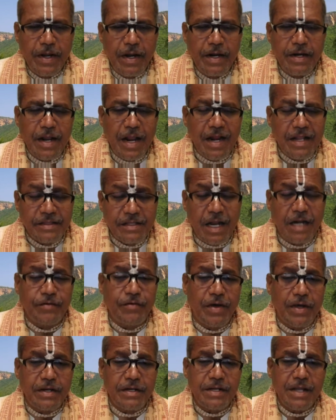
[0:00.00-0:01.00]
And
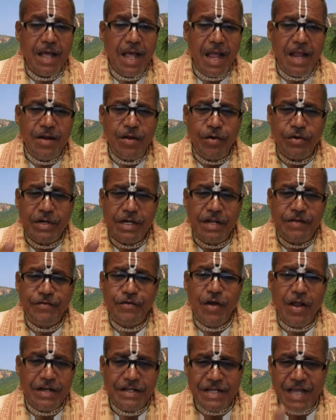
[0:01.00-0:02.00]
Anantalvar, I'll not leave
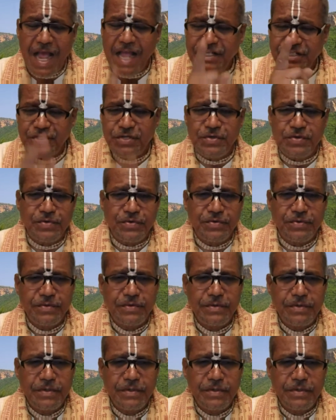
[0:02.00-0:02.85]
you, I'll catch you.